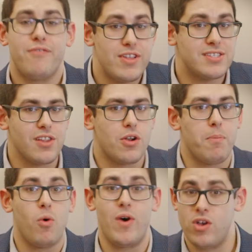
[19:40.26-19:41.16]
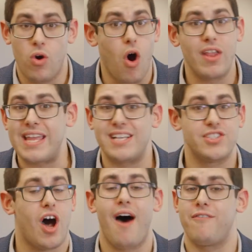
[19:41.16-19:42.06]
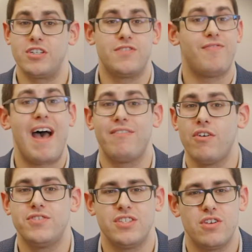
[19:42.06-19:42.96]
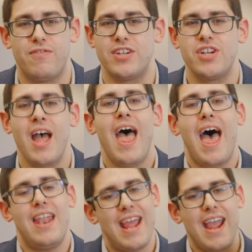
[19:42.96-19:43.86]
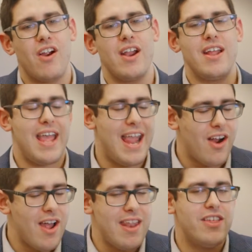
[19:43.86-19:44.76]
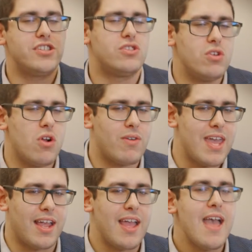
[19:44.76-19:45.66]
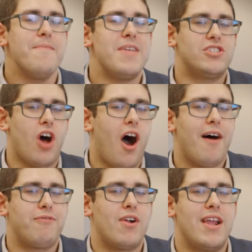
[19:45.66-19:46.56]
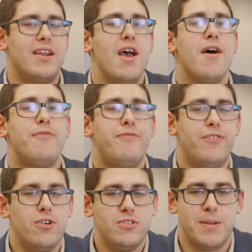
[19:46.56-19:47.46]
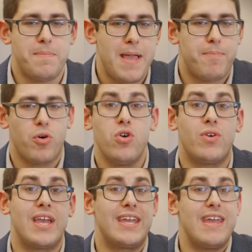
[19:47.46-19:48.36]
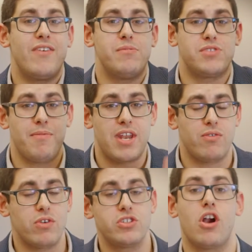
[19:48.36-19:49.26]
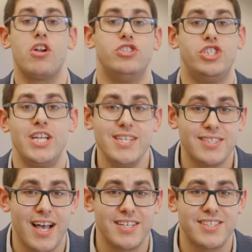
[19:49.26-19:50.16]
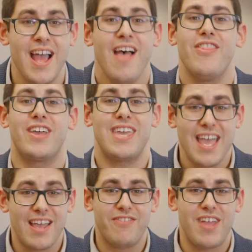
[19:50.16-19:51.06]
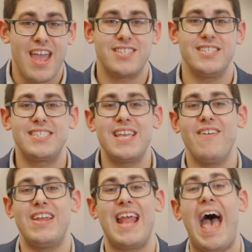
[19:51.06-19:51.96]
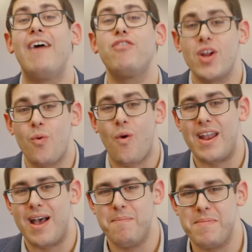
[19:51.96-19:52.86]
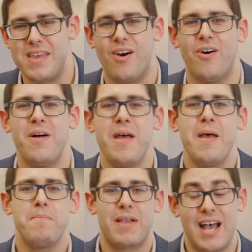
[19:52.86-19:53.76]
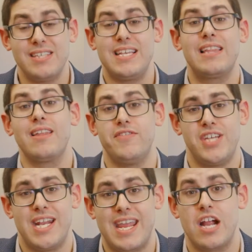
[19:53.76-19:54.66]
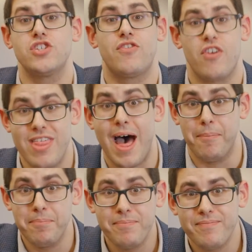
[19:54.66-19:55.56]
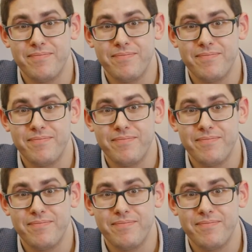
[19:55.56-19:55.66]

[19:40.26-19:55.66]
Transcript: this little boy who all he has to offer is 5 loaves and 2 fish. And Herod, the pseudo-king, is offering food to people who can give him something in return. Jesus, the King of Kings, is giving everyone a meal because he loves and he cares for them.